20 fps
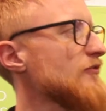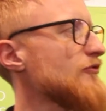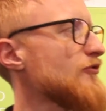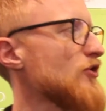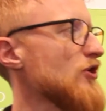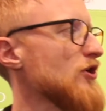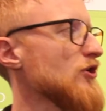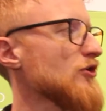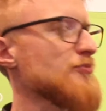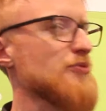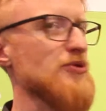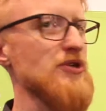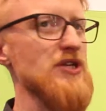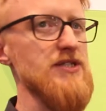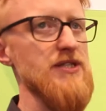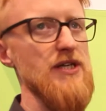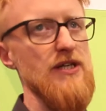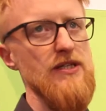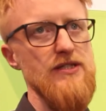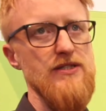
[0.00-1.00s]
for look
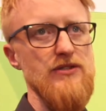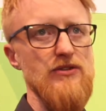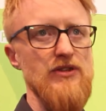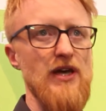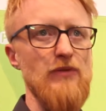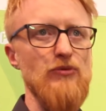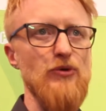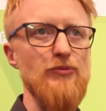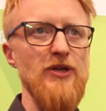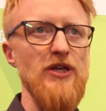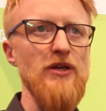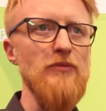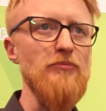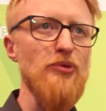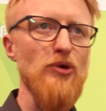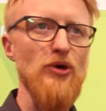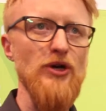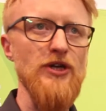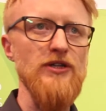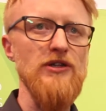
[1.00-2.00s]
presets, so that would be
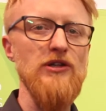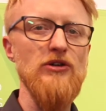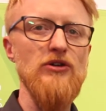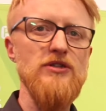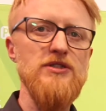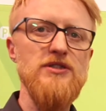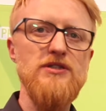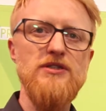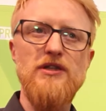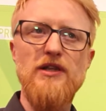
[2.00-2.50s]
imported looks,